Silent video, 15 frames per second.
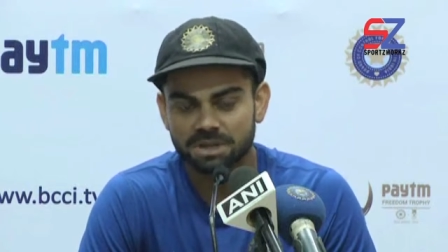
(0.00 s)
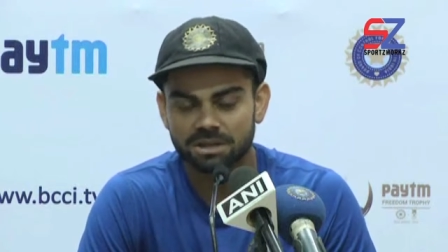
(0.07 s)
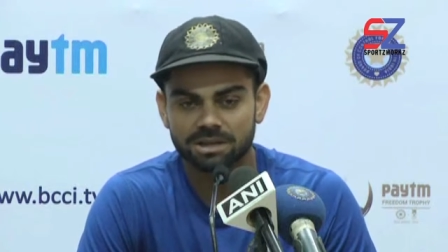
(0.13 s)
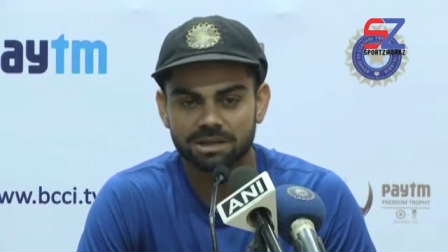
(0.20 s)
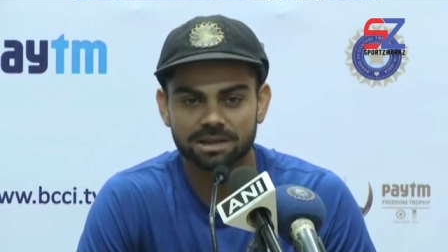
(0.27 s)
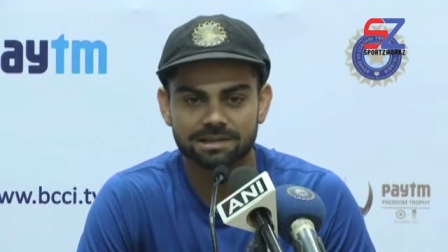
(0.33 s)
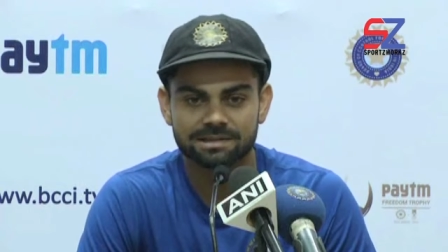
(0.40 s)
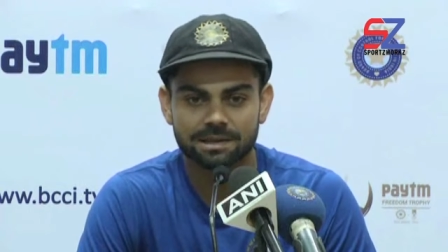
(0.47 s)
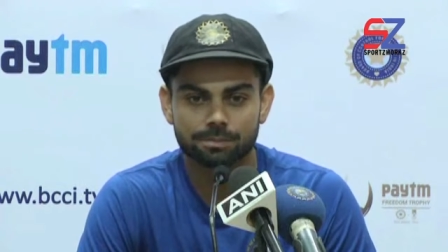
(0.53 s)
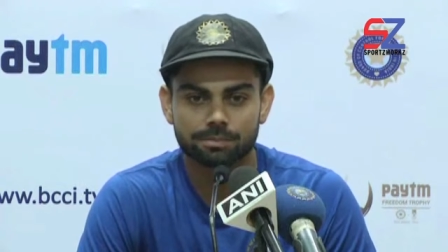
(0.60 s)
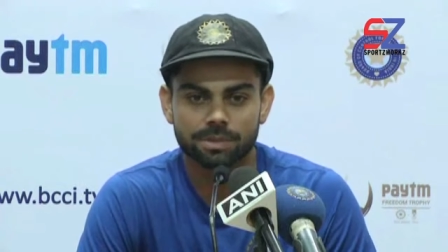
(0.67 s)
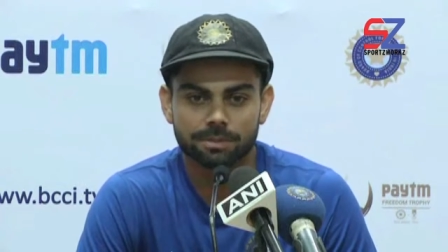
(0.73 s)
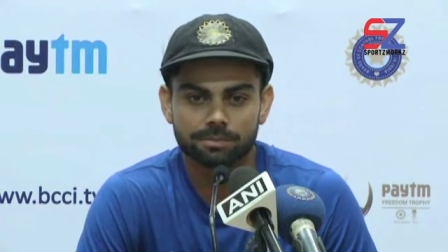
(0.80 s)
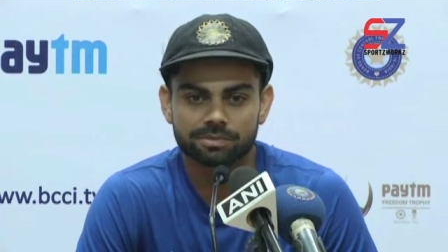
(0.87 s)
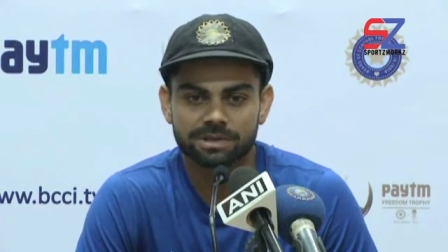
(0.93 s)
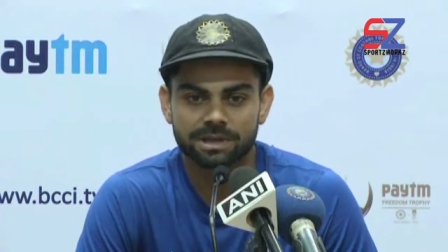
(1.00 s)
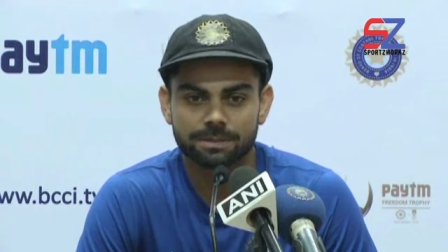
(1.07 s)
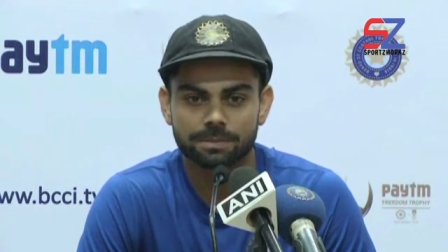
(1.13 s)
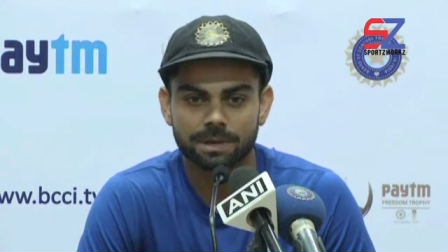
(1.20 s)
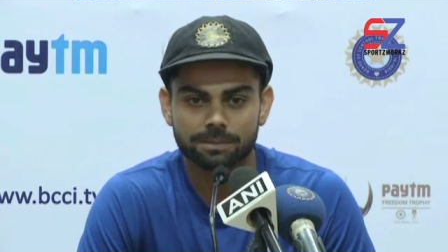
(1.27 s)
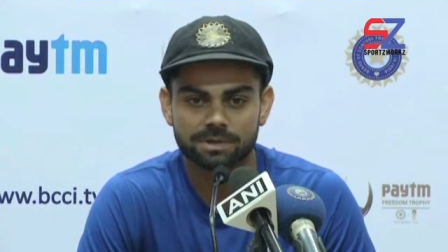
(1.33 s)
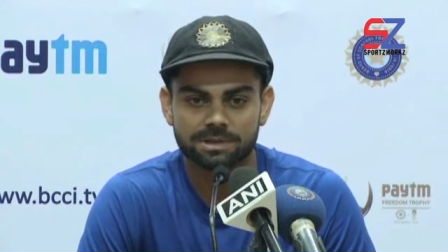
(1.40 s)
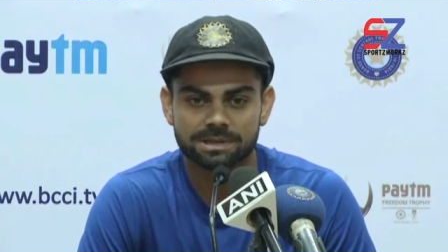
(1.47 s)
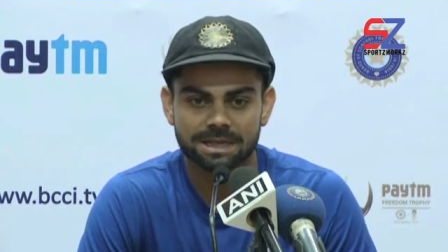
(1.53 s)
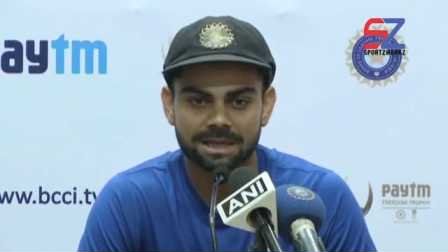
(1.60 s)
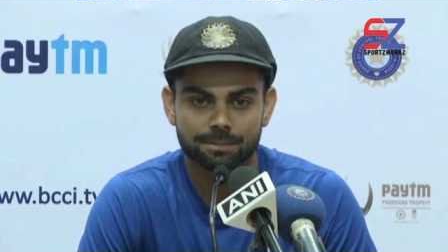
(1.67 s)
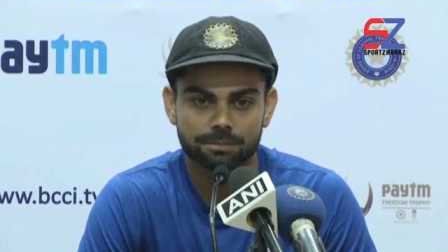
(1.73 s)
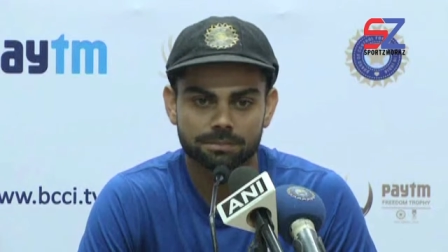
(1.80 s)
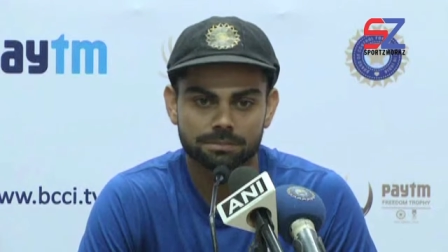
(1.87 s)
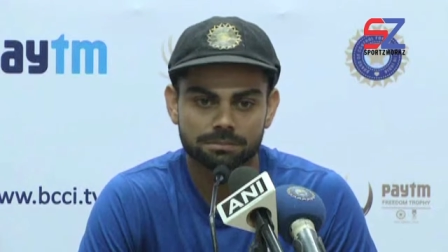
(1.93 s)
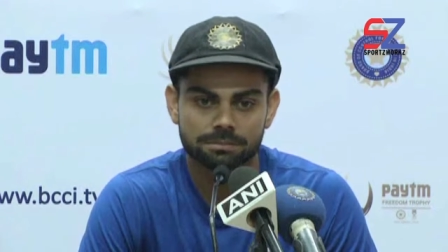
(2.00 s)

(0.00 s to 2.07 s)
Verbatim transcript: Nothing else. I'm I'm same. I'm the same